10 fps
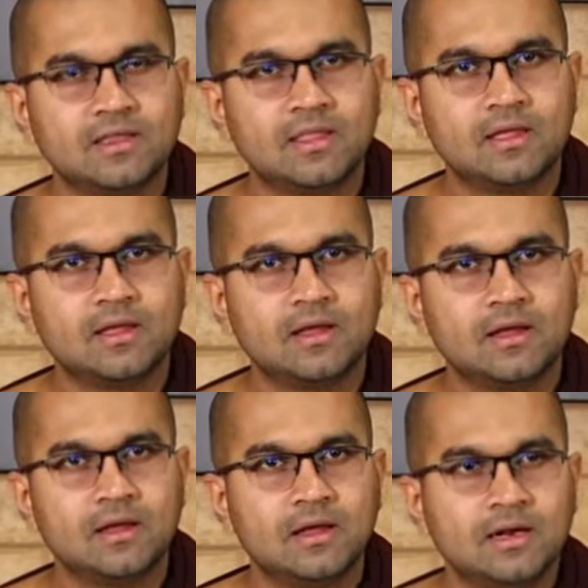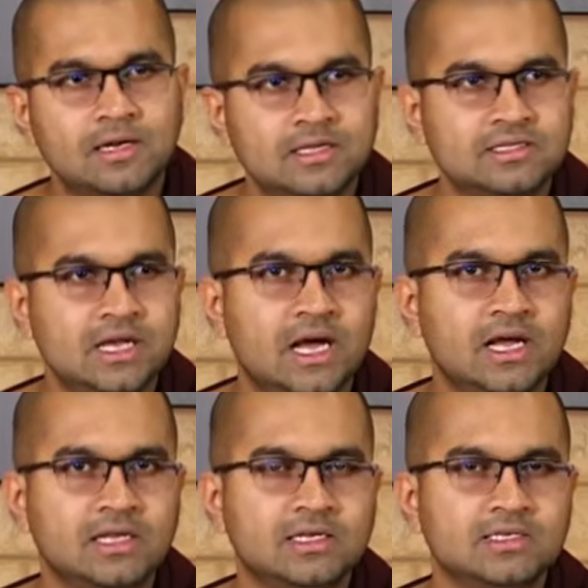the
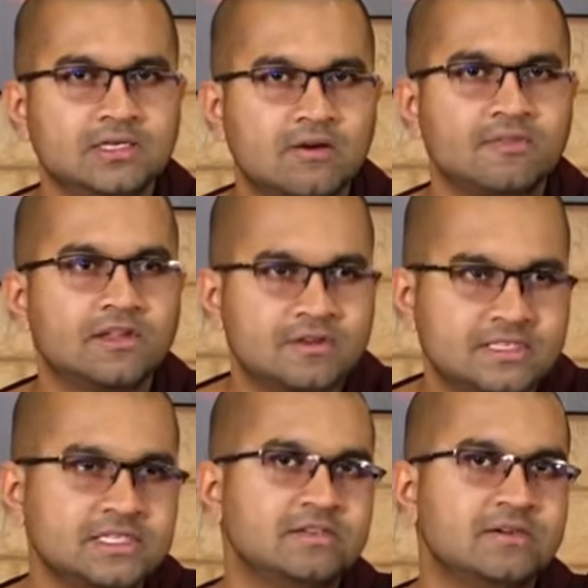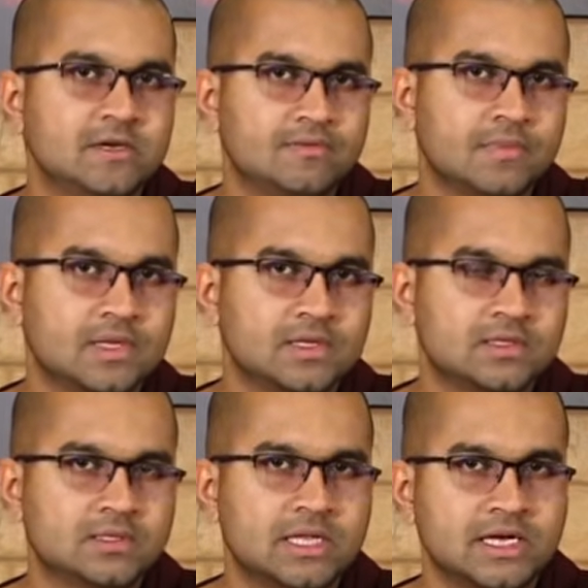desires of the receiver.
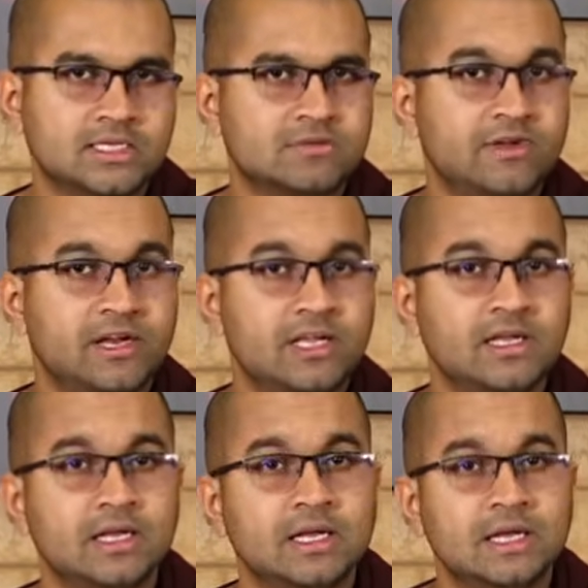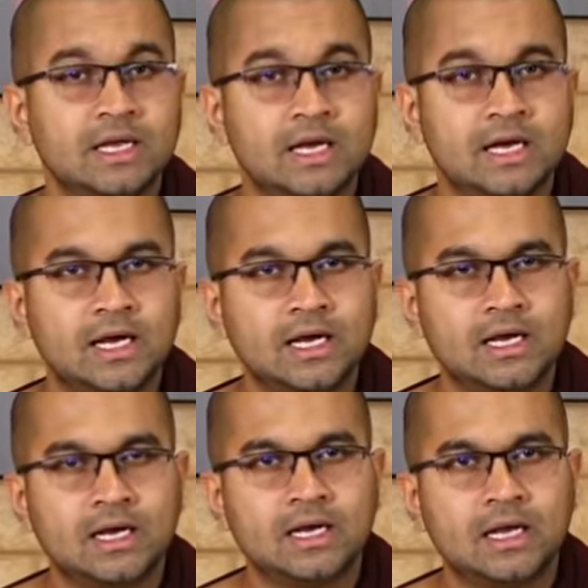So that is a very
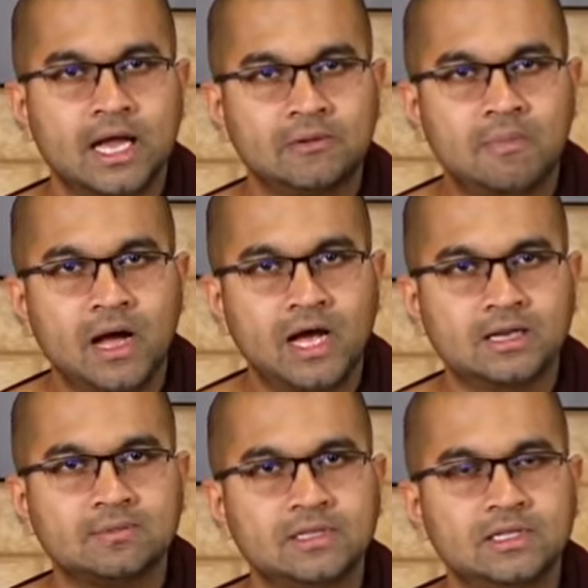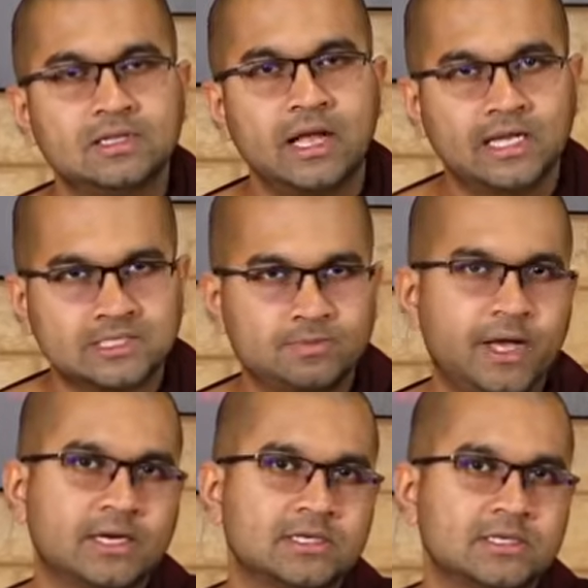admirable
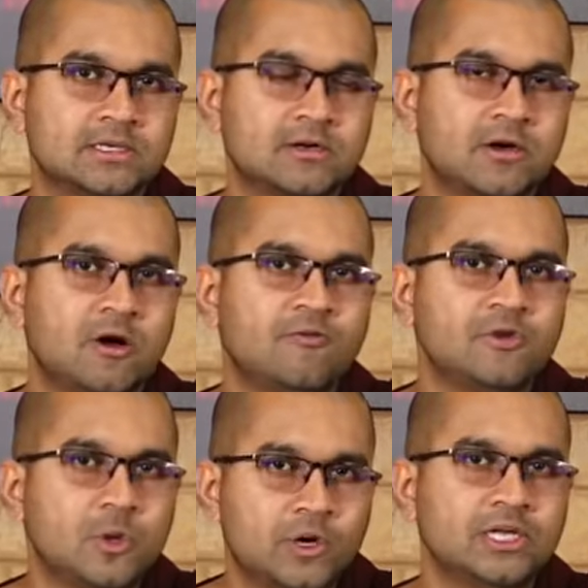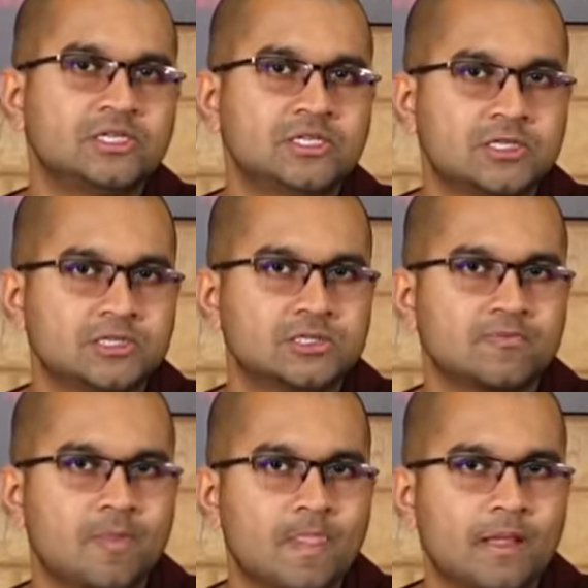aspect of donations
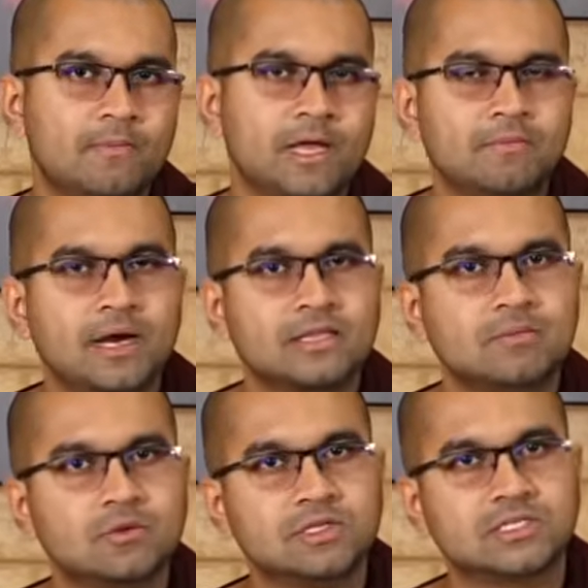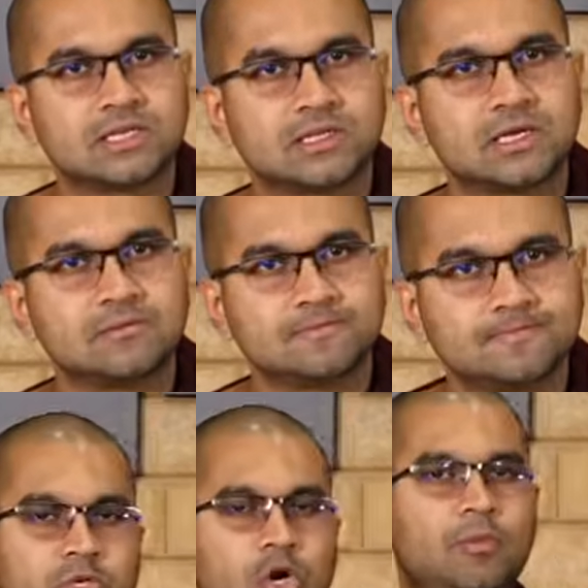made by the bodhisattva.
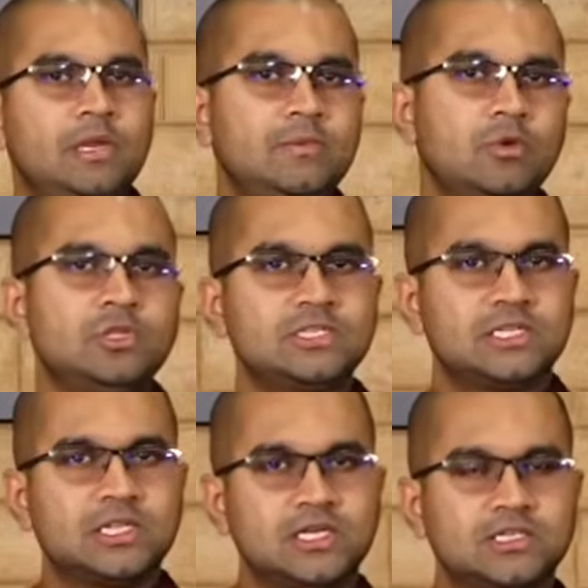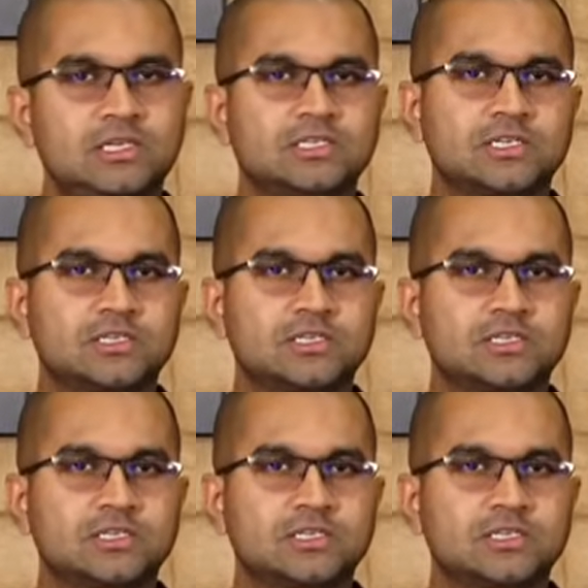Normally bodhisattvas do